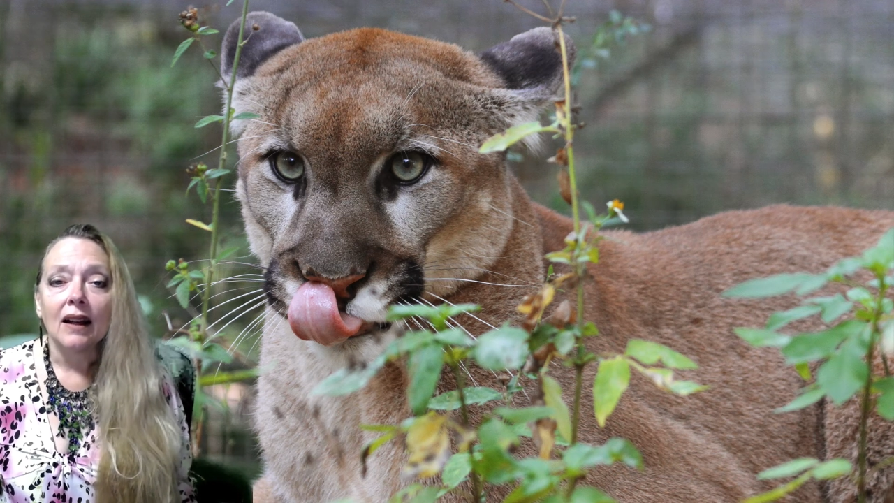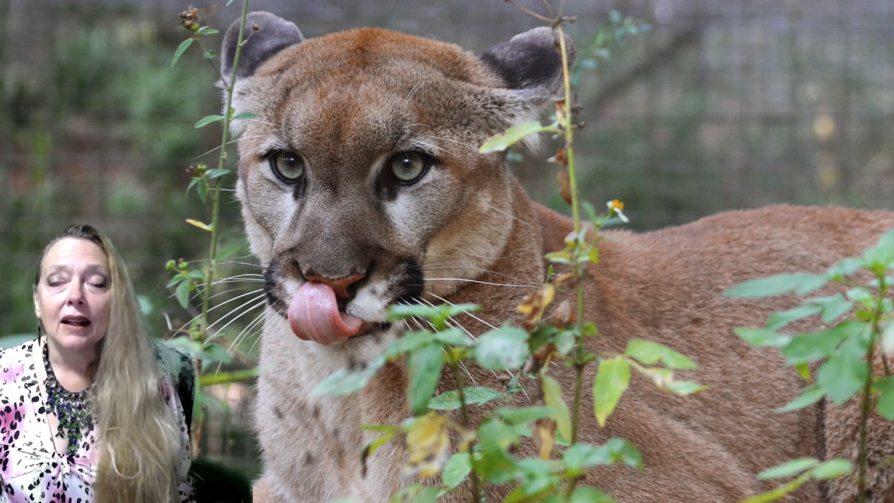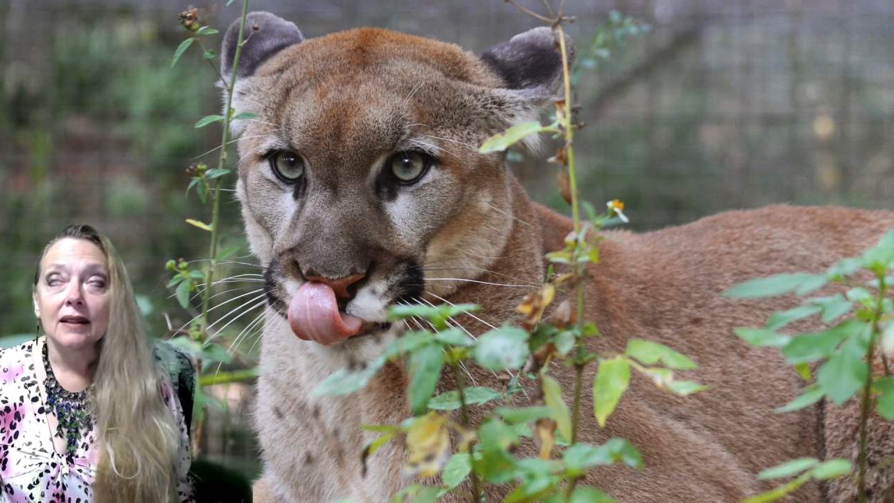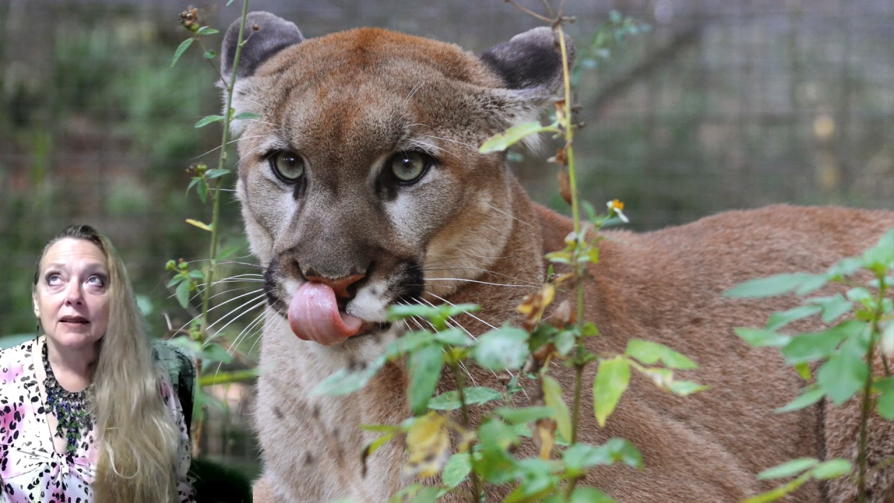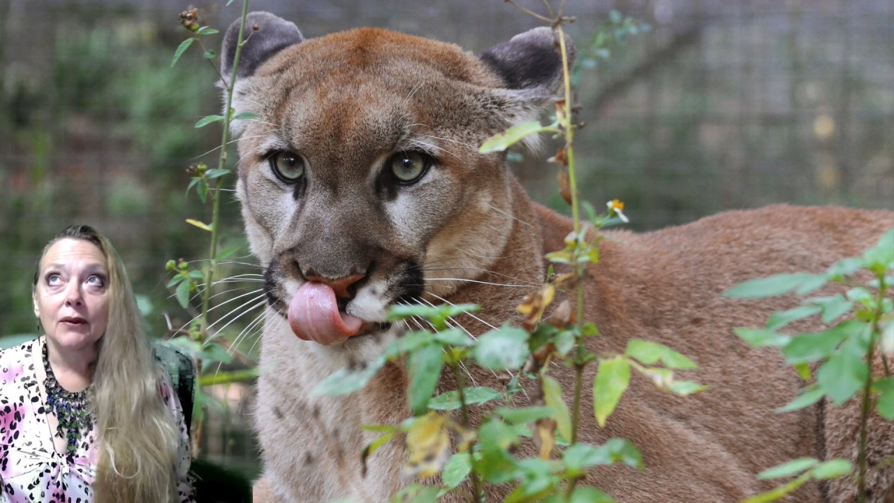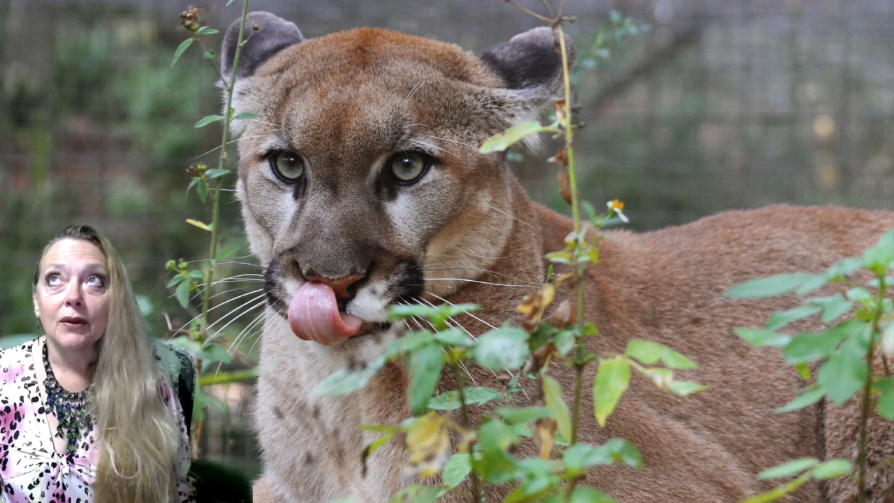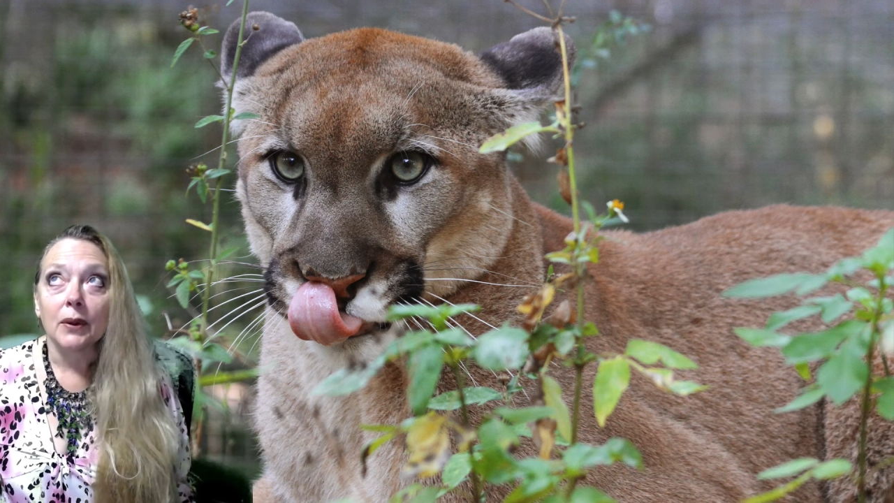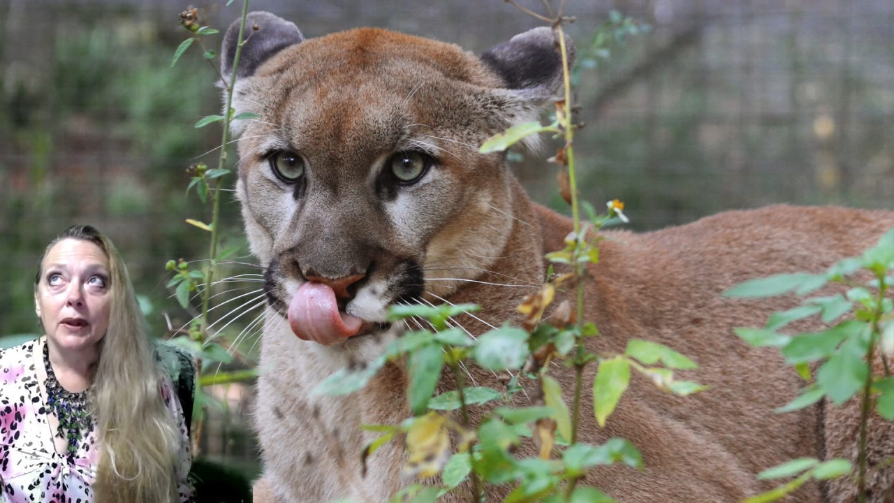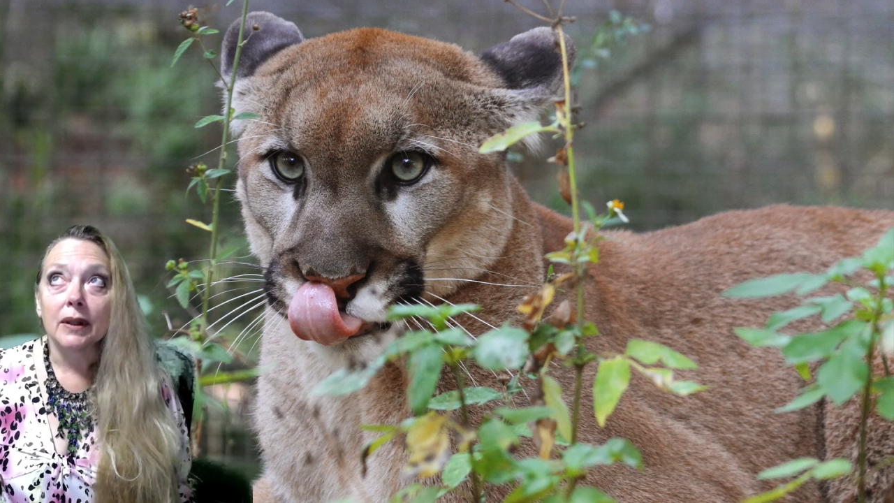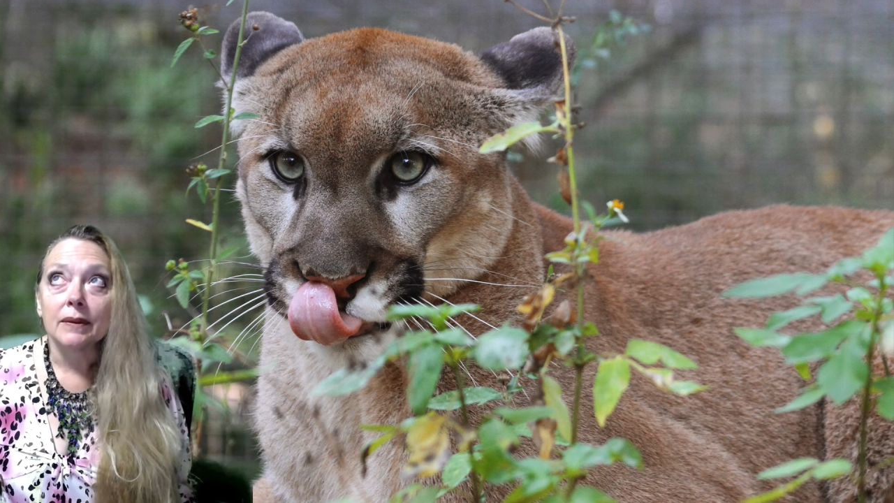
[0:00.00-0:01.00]
except
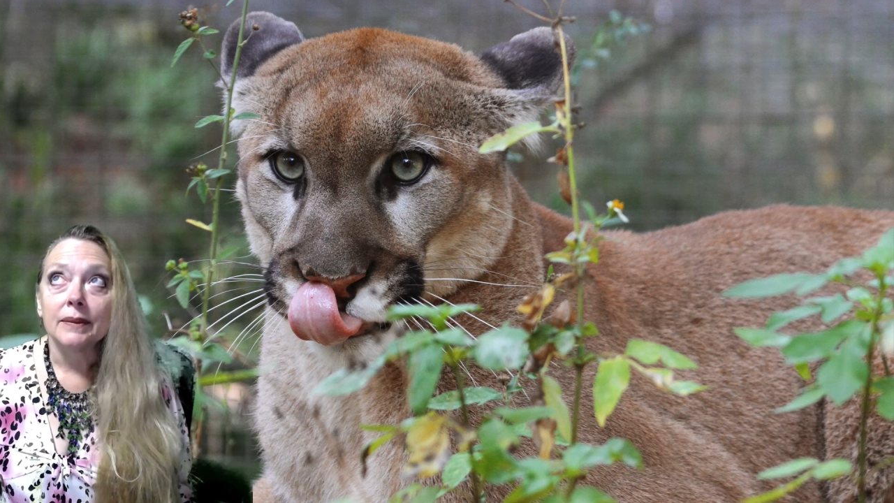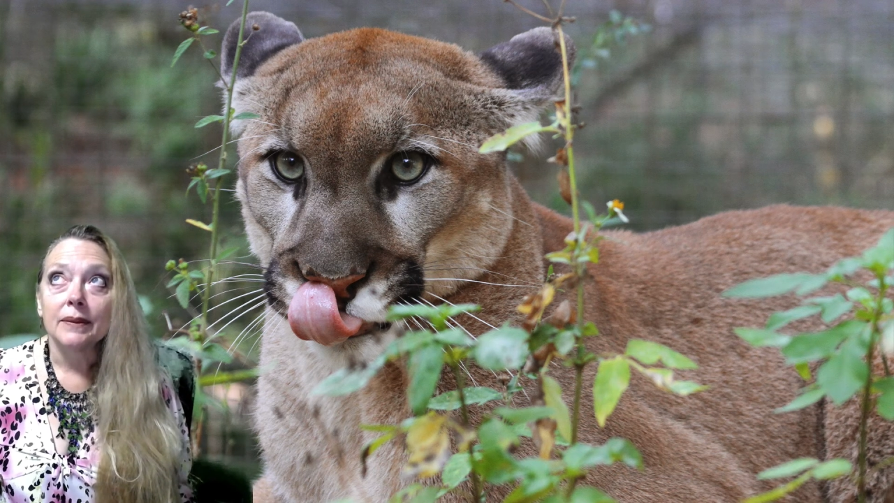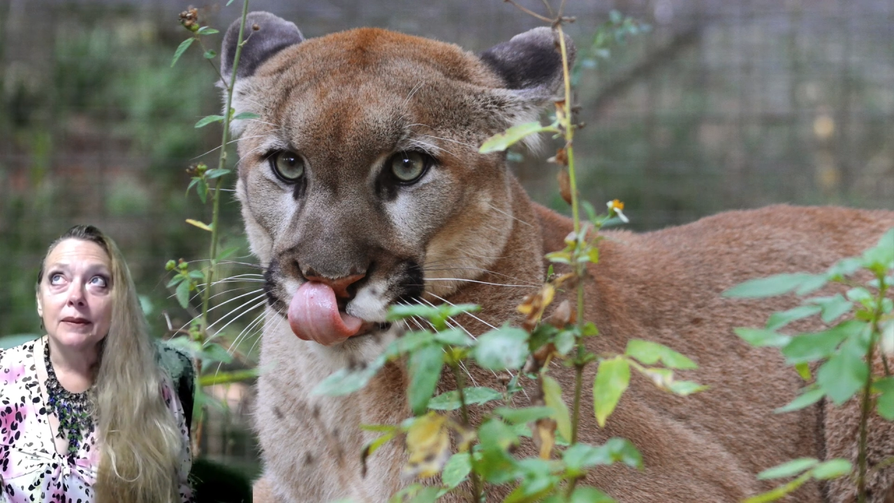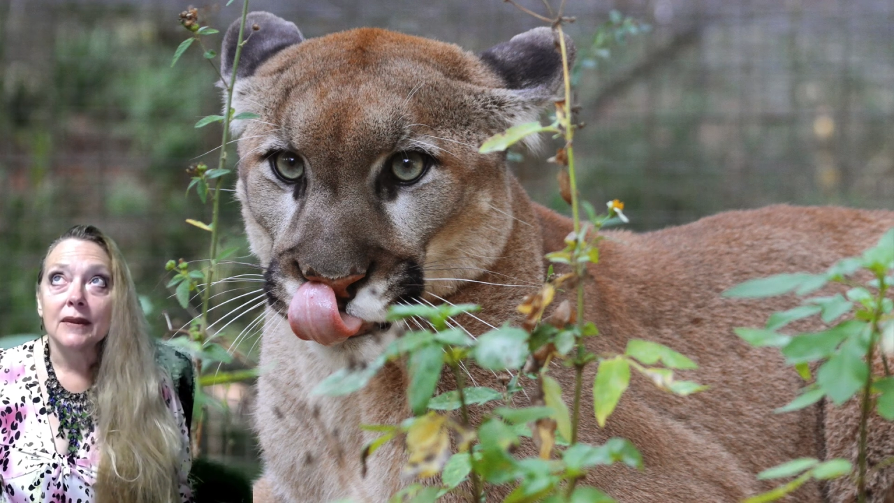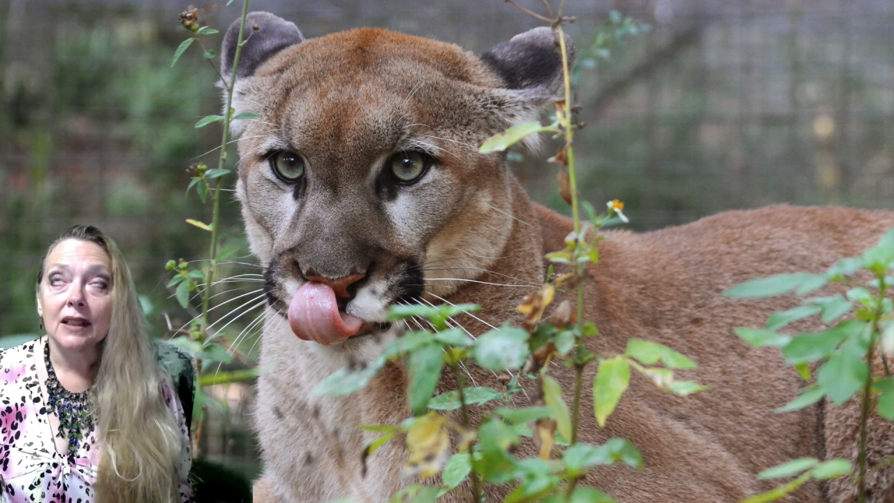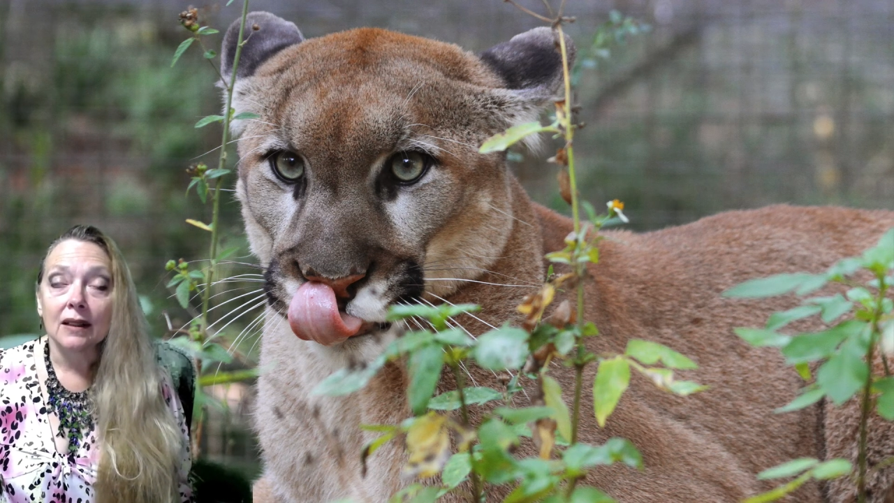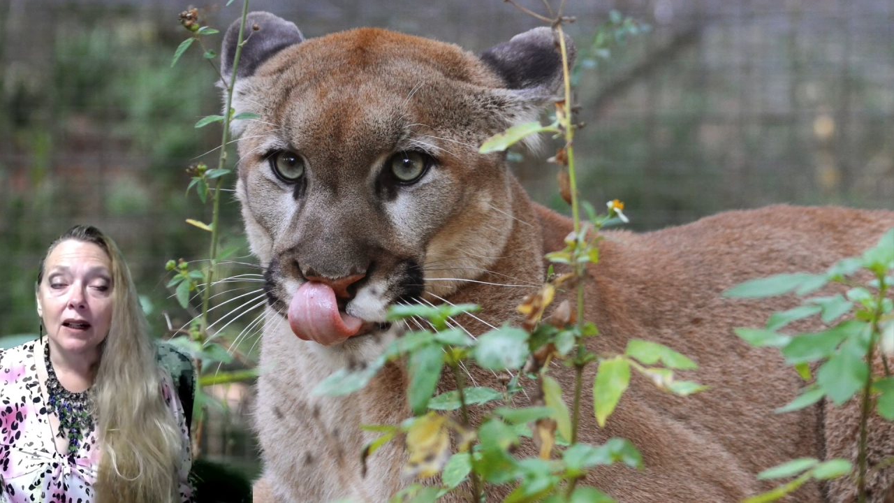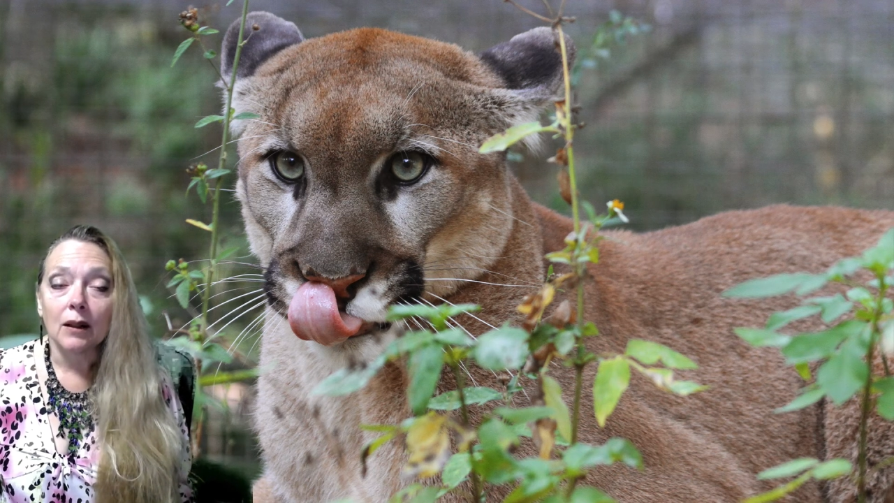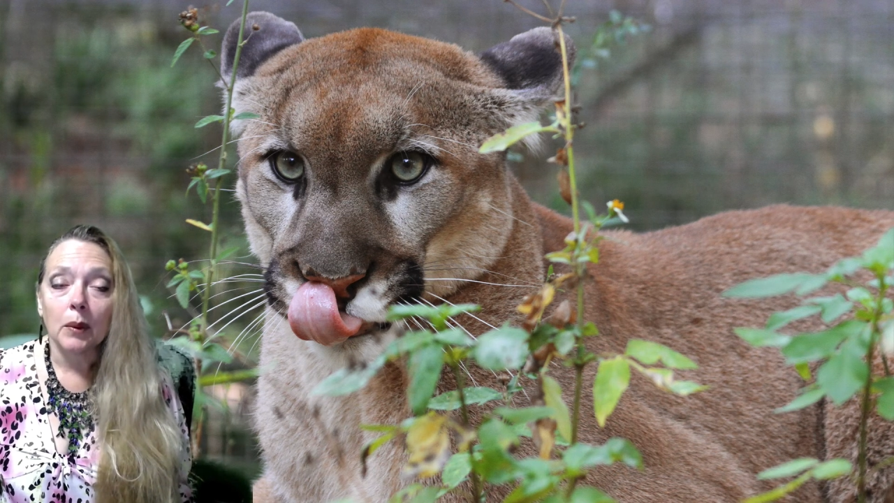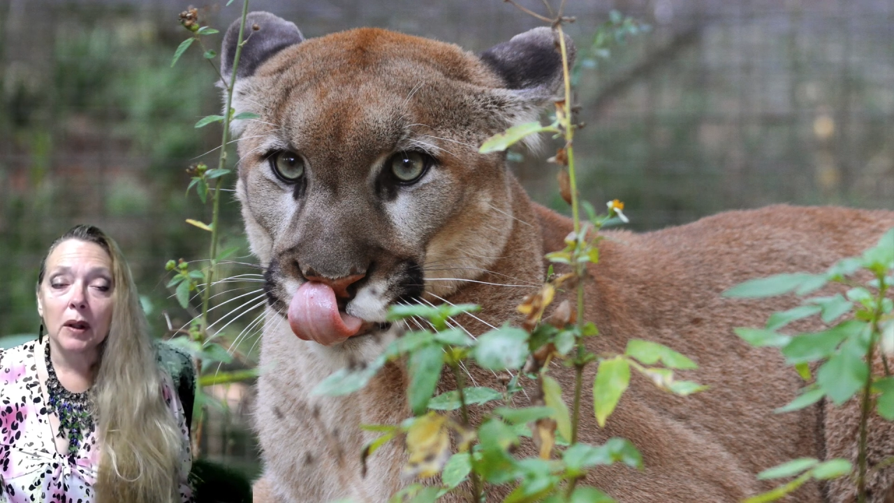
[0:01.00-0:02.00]
for
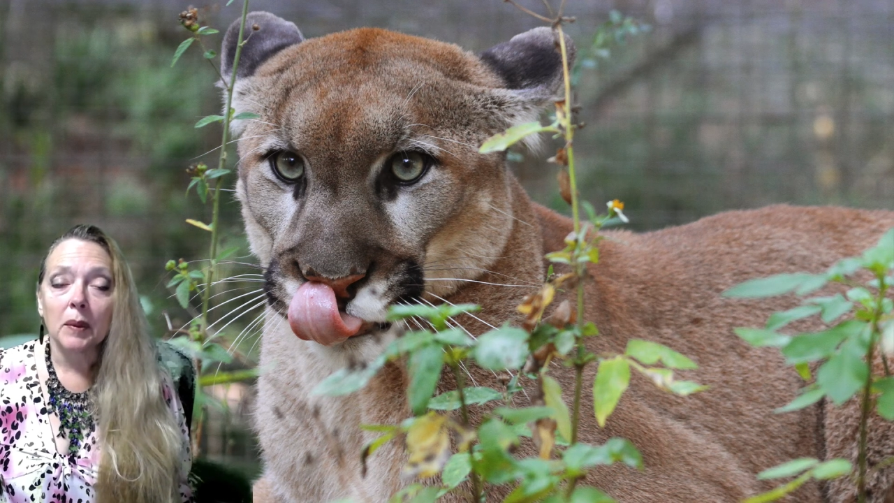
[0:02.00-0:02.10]
TikTok, where